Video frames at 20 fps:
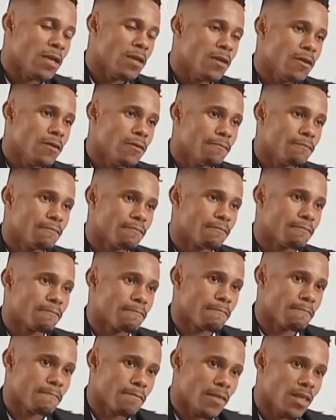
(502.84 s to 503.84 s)
E,
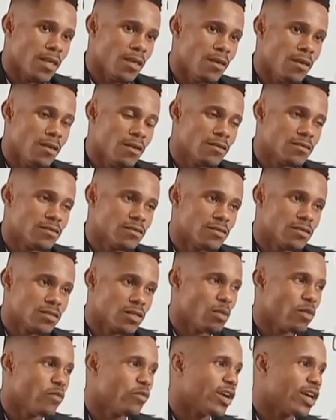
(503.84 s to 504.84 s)
E.
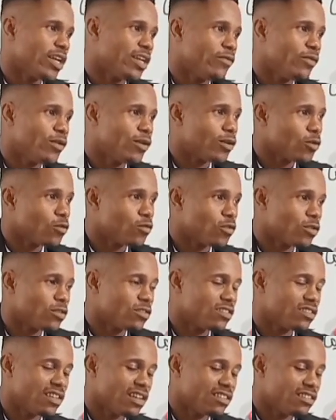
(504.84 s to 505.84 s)
Some of you can even close
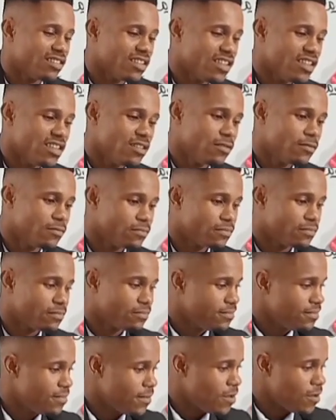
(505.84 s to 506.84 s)
your teeth and say E,
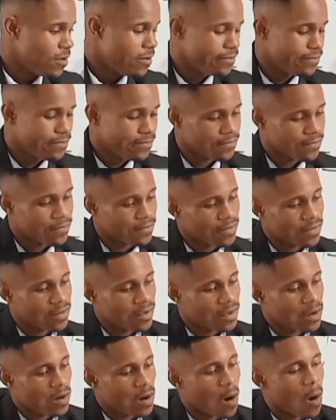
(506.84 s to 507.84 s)
E.
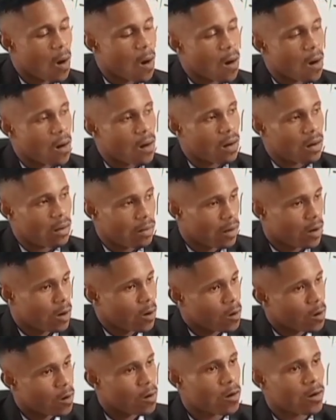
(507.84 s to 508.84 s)
Or
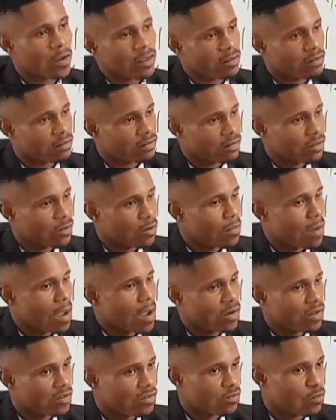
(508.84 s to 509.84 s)
is your
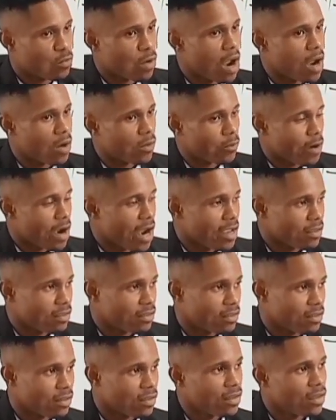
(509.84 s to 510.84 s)
mouth is round,
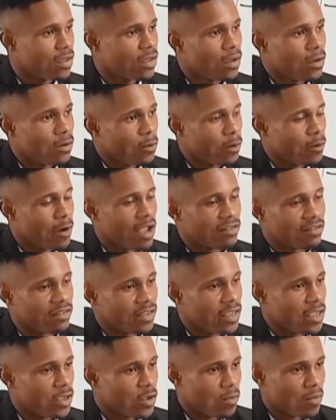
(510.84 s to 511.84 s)
right?
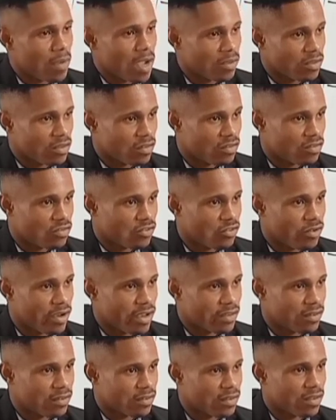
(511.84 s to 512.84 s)
Whereas E, your mouth is
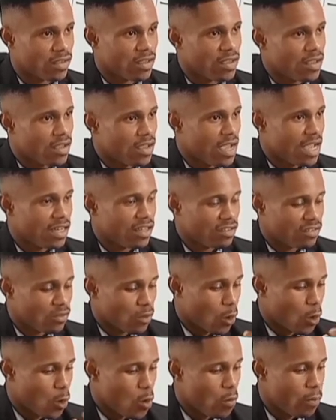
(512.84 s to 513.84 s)
straight and it's
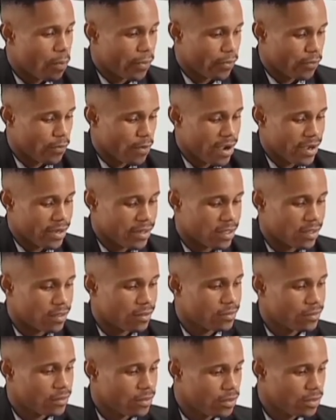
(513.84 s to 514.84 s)
not open,
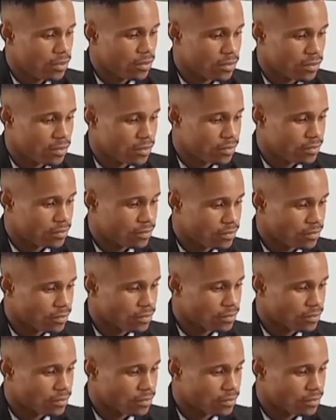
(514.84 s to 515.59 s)
right? Good.